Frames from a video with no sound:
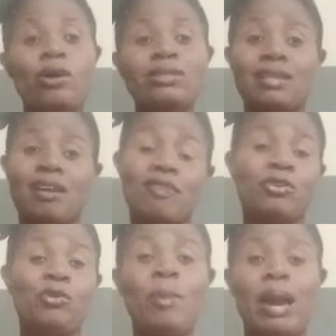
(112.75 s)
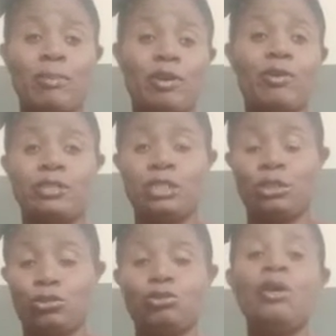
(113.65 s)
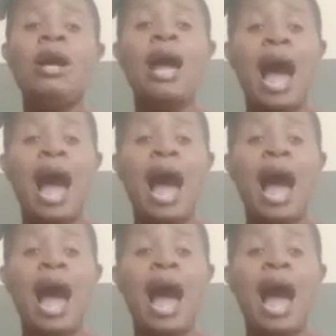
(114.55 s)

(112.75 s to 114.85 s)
whatever you might be going through.